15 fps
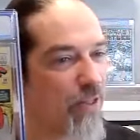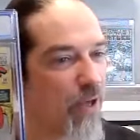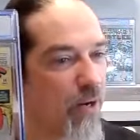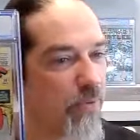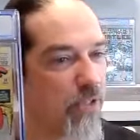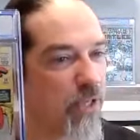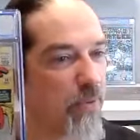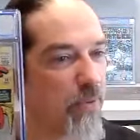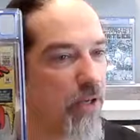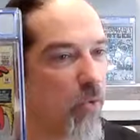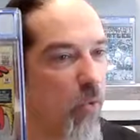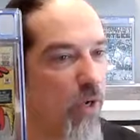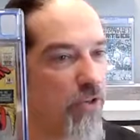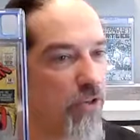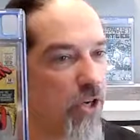Kind of thought it was going to
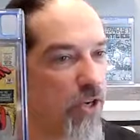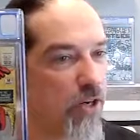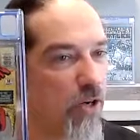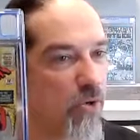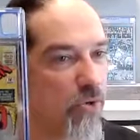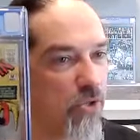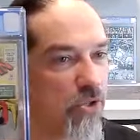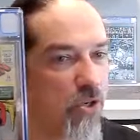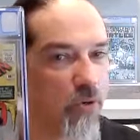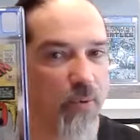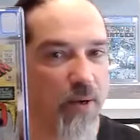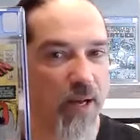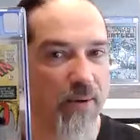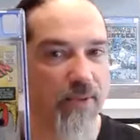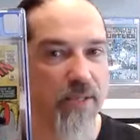be a 1.0,
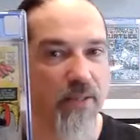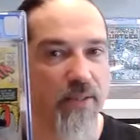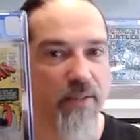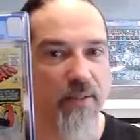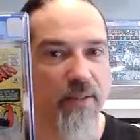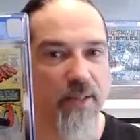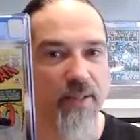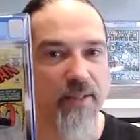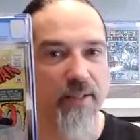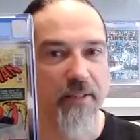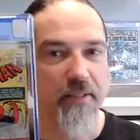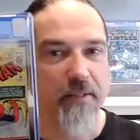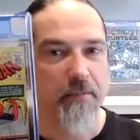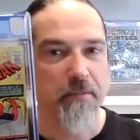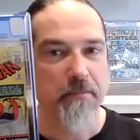so I was a little
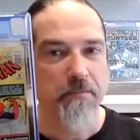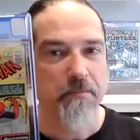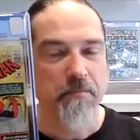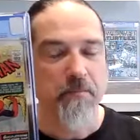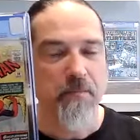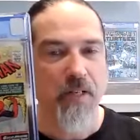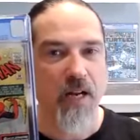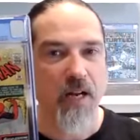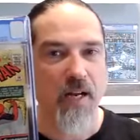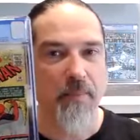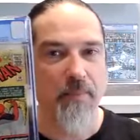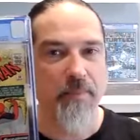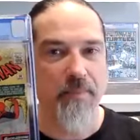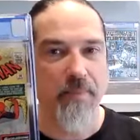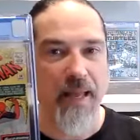
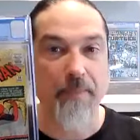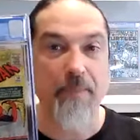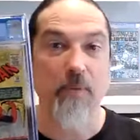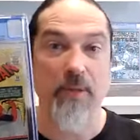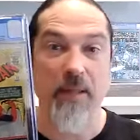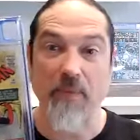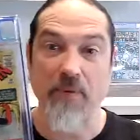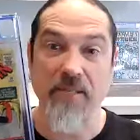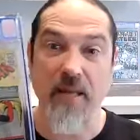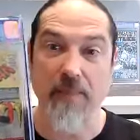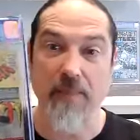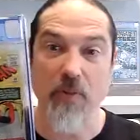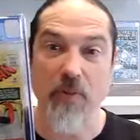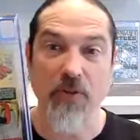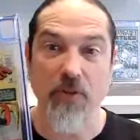happy with it. I was
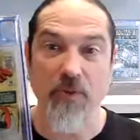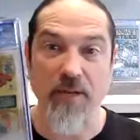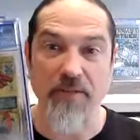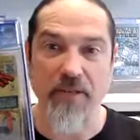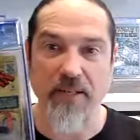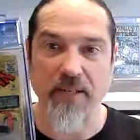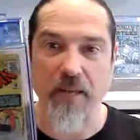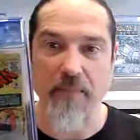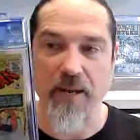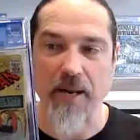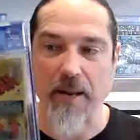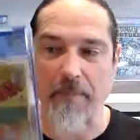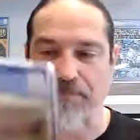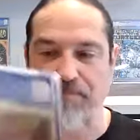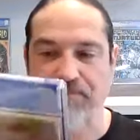happy with the grade that
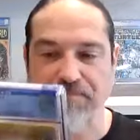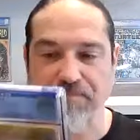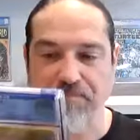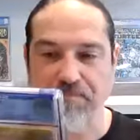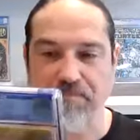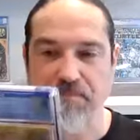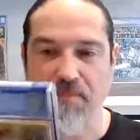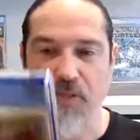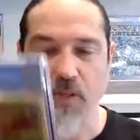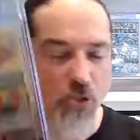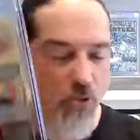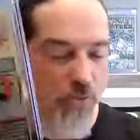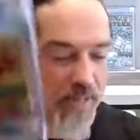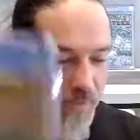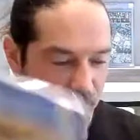came in.
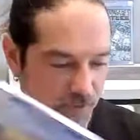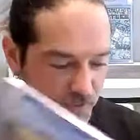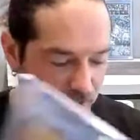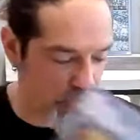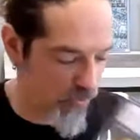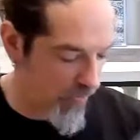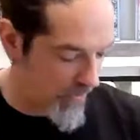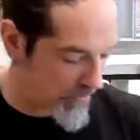So that was the